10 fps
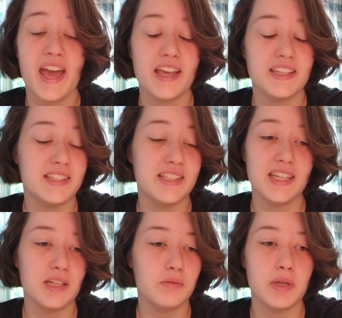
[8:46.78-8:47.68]

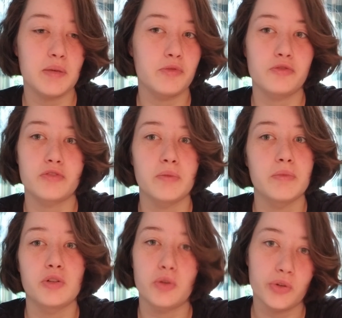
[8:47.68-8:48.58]
seeing people from
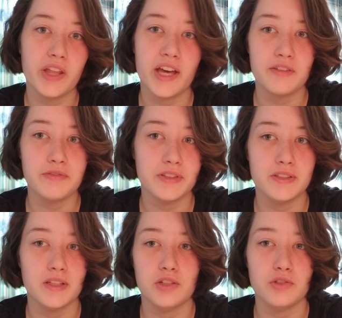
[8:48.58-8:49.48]
their old life and
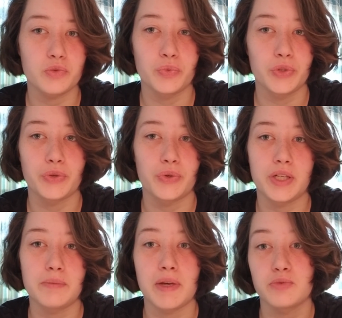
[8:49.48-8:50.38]
such were going
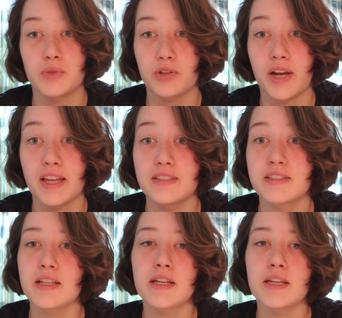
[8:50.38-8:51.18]
to mess with their heads.